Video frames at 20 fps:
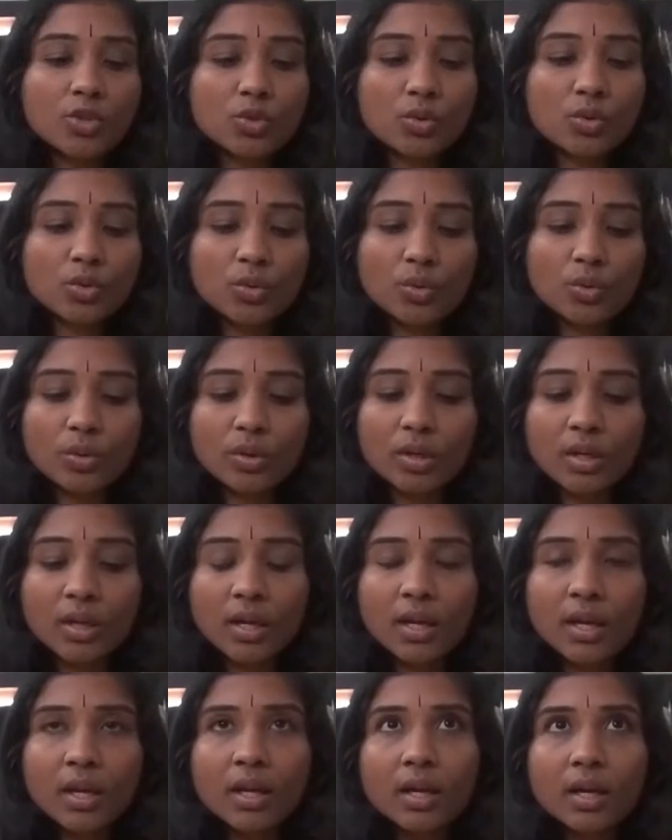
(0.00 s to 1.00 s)
So
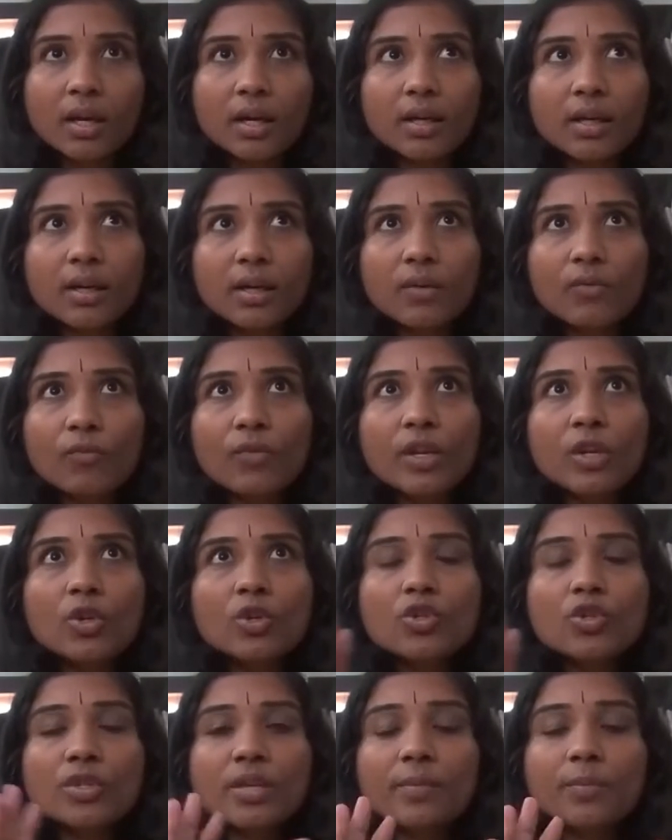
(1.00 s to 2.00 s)
we
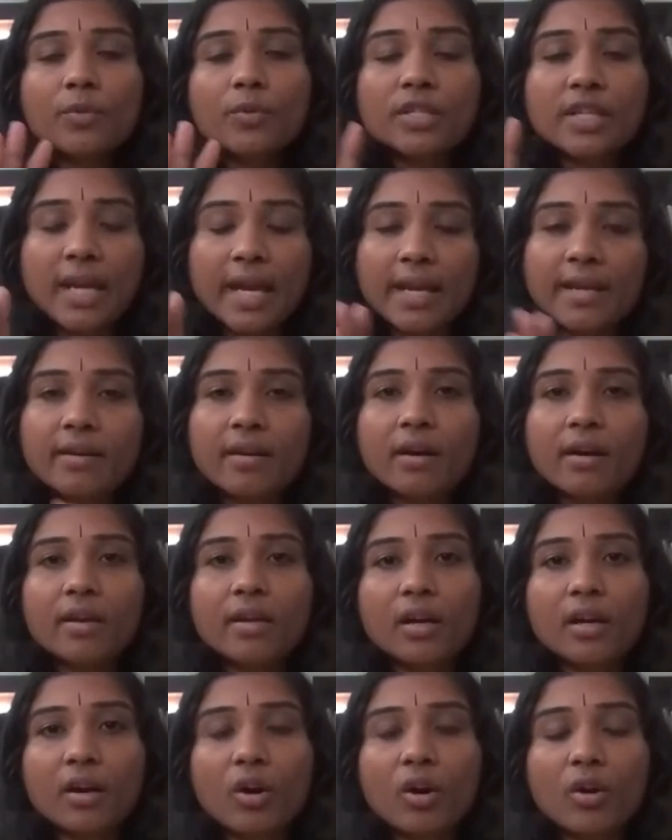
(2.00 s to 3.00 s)
usually put
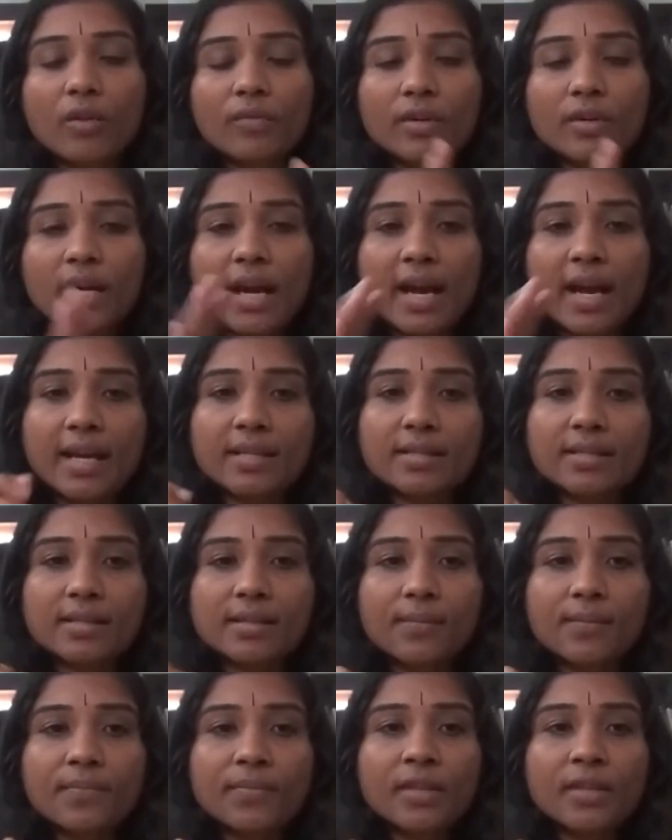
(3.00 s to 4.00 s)
henna on our
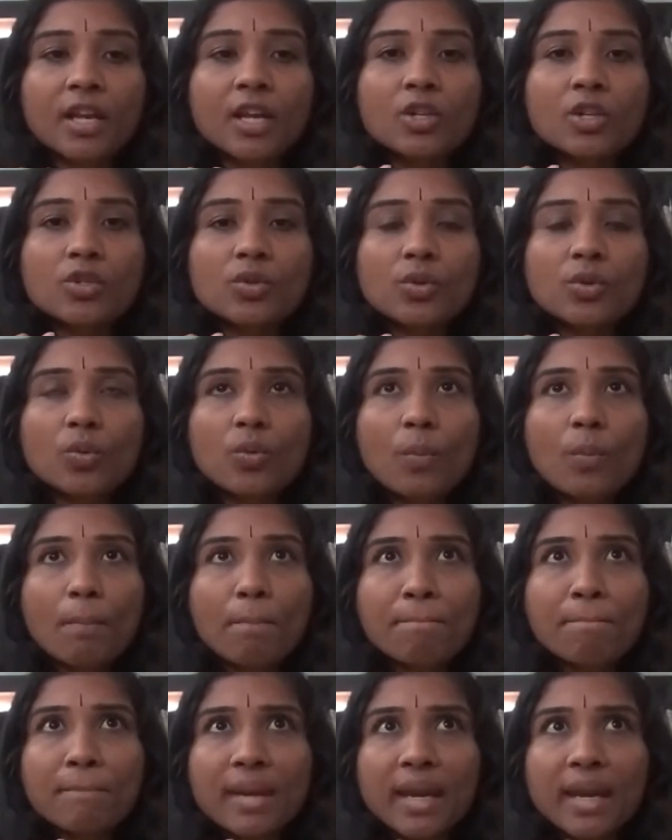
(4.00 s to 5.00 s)
hands. So
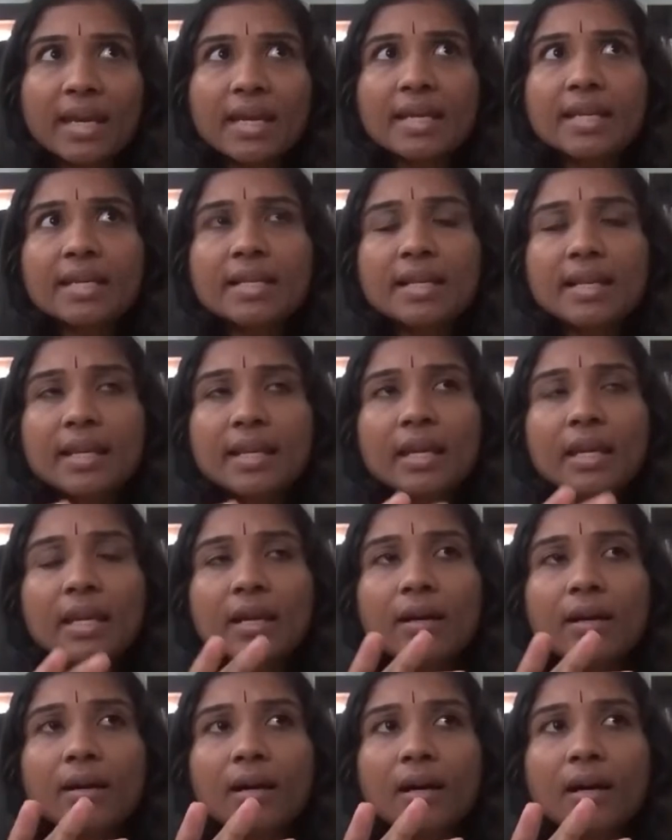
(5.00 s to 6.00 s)

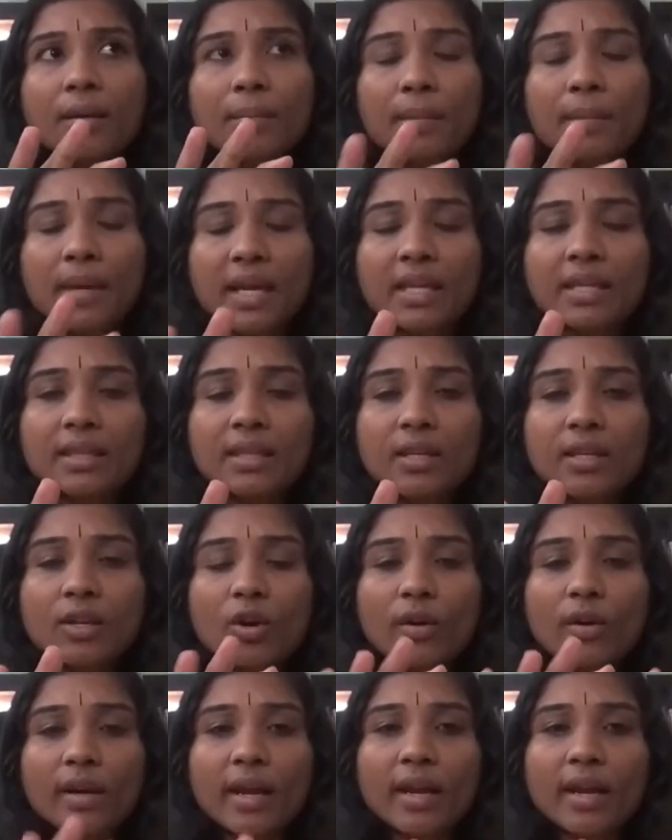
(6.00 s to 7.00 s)
mainly mehendi
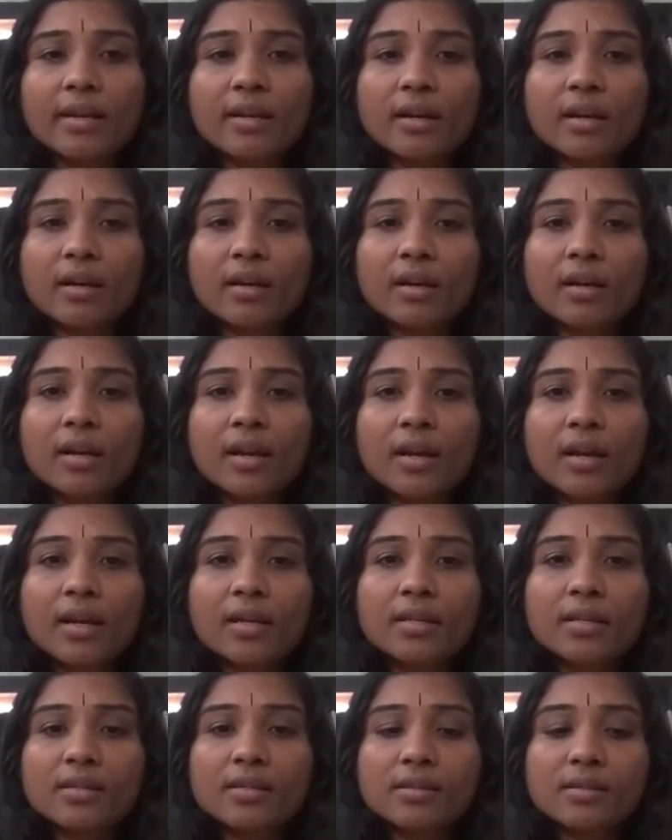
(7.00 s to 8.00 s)
or henna
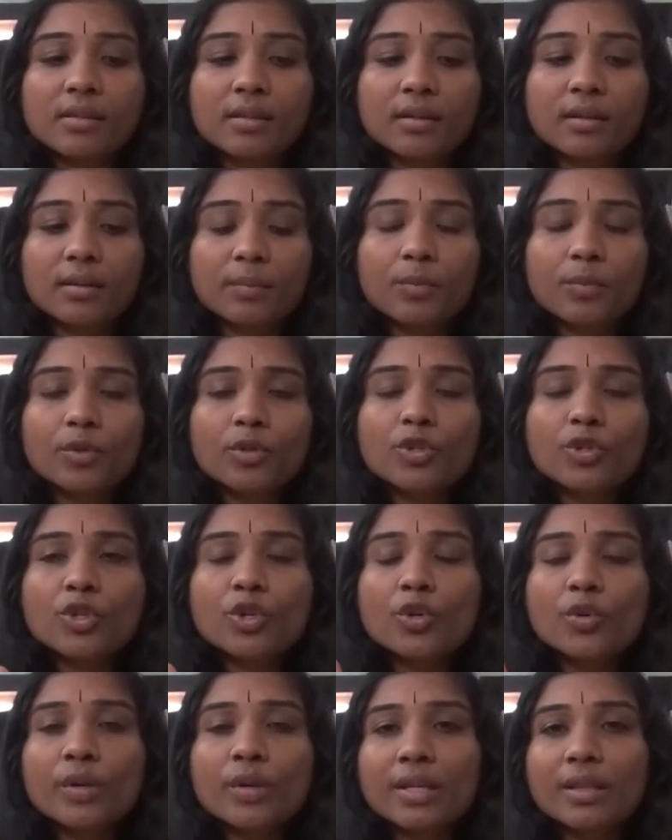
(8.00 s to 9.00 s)
is put
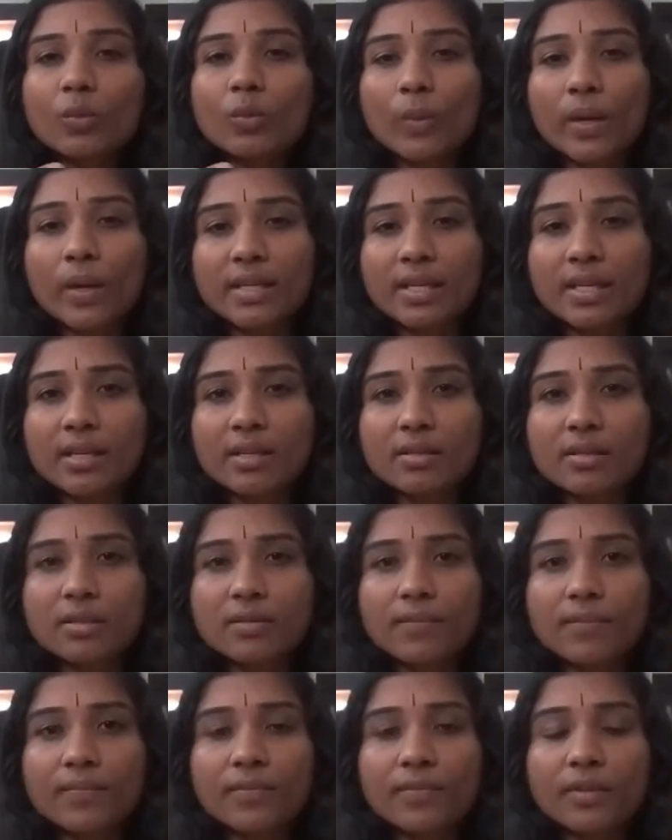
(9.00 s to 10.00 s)
during the weddings